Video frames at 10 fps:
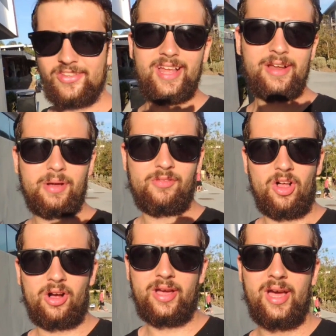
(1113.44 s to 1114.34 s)
is the end of my
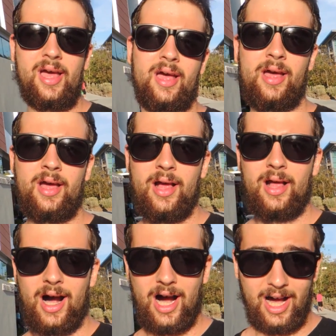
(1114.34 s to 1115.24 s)
vlog.
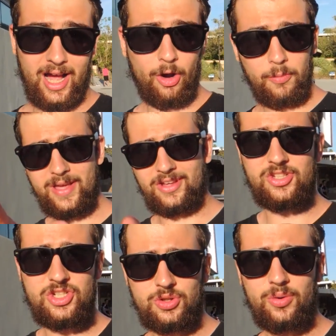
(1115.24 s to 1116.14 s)
Uh, I hope you
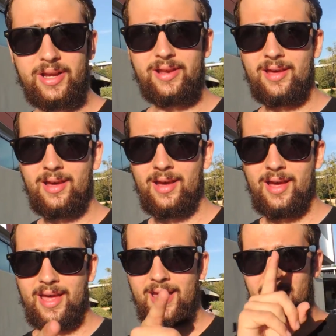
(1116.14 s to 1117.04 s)
guys enjoyed
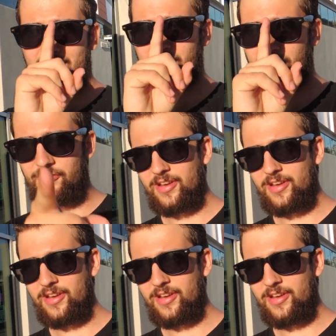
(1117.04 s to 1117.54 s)
the